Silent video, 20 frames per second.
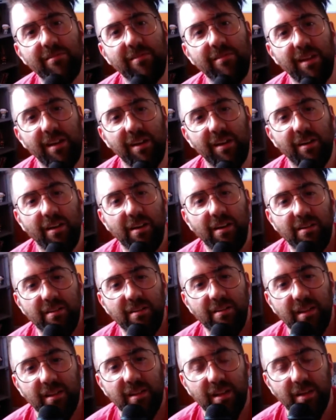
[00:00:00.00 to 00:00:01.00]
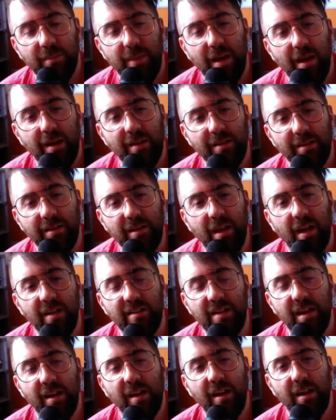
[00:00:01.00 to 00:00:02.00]
Here, here's something about you know
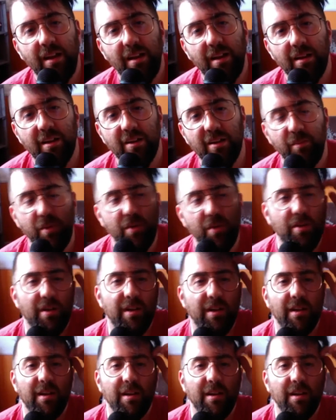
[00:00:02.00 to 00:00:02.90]
identity and community.